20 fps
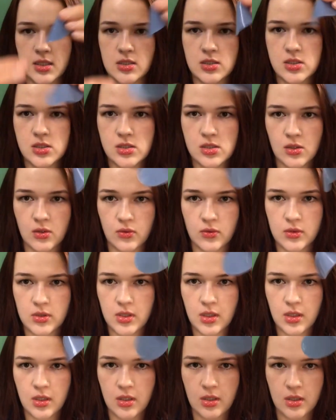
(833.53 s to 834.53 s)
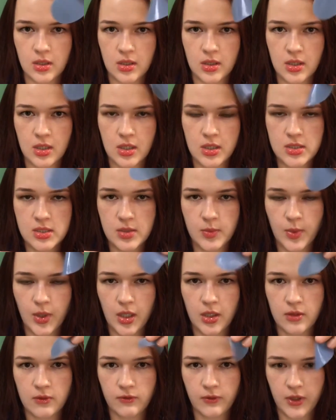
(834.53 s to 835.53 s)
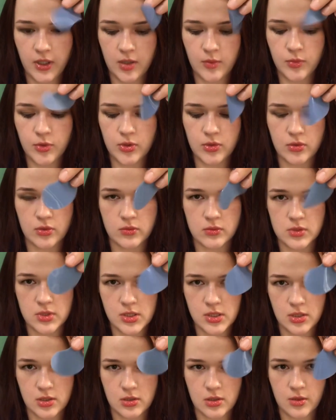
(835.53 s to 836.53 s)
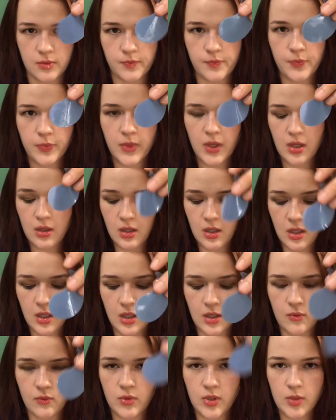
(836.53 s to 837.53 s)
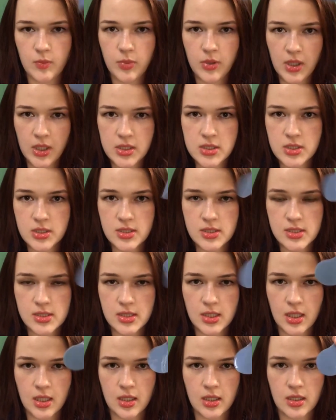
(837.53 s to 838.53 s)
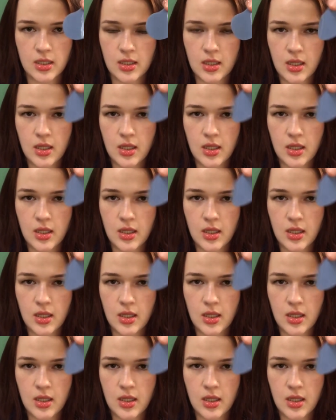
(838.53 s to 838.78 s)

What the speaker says: soaked in some kind of ampule or serum. And when applied to the skin